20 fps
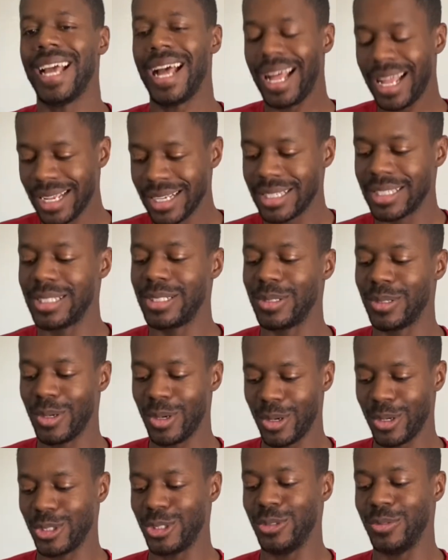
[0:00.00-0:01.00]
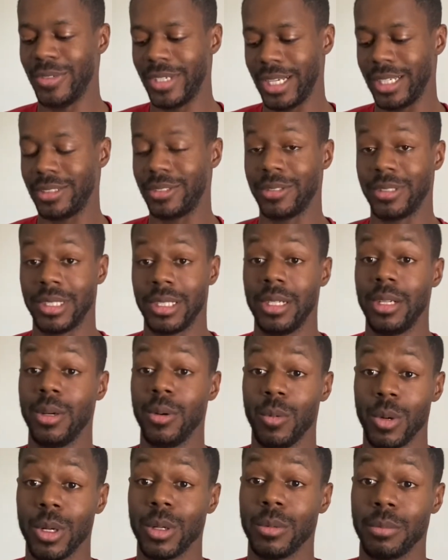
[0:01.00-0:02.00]
Ideal Auto Factory.
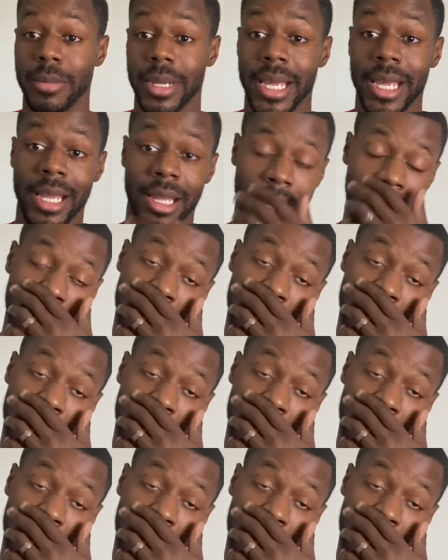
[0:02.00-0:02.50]
Welcome back.